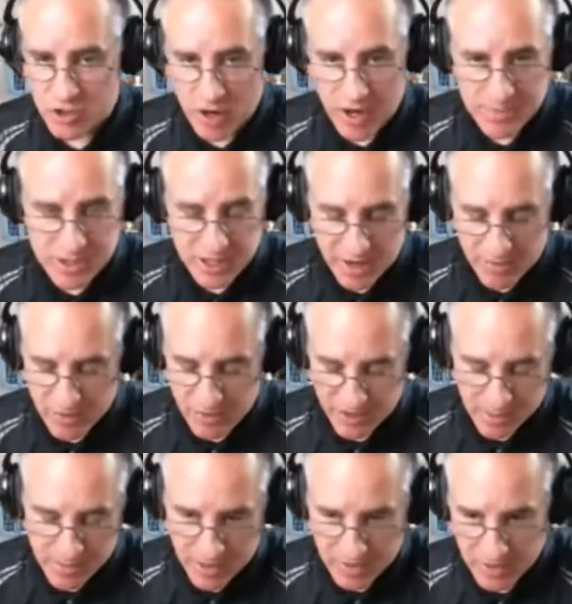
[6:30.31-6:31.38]
It describes
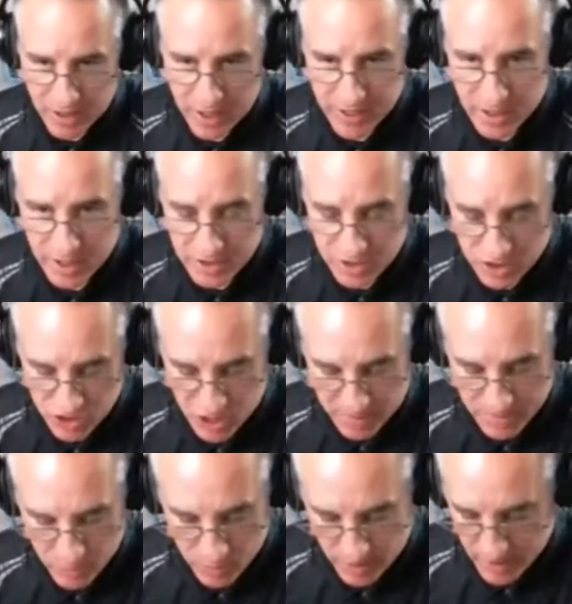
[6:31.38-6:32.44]
everything about the icons
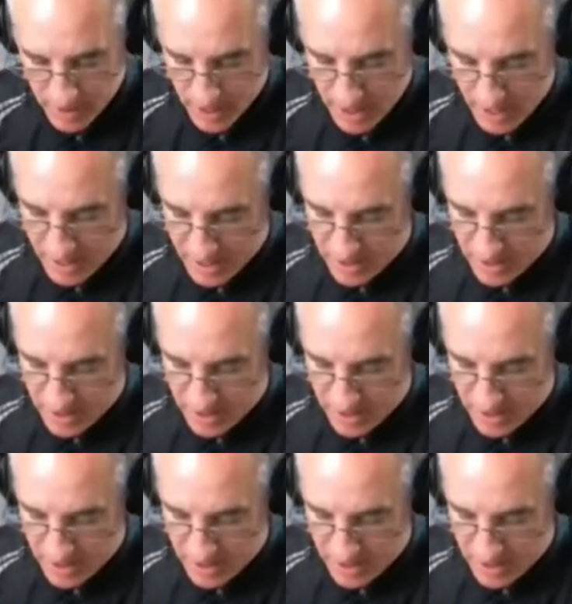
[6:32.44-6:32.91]
in chapter 1.